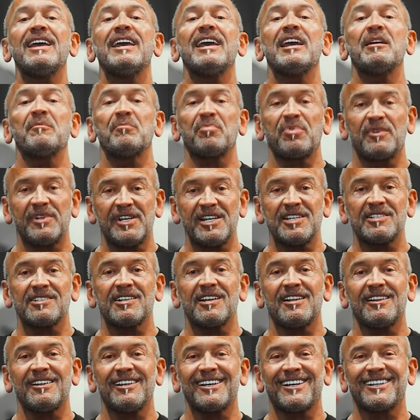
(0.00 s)
and please
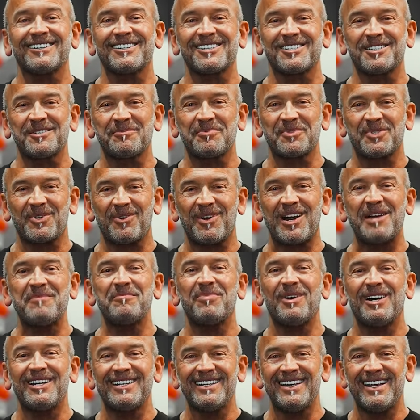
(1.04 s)
click the subscribe
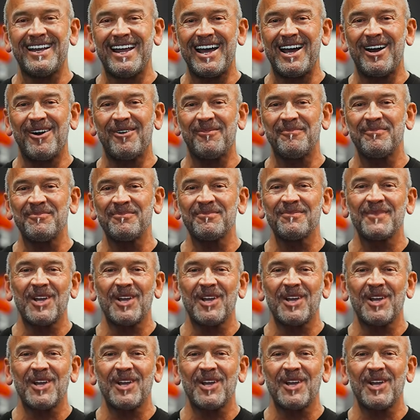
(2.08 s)
button now.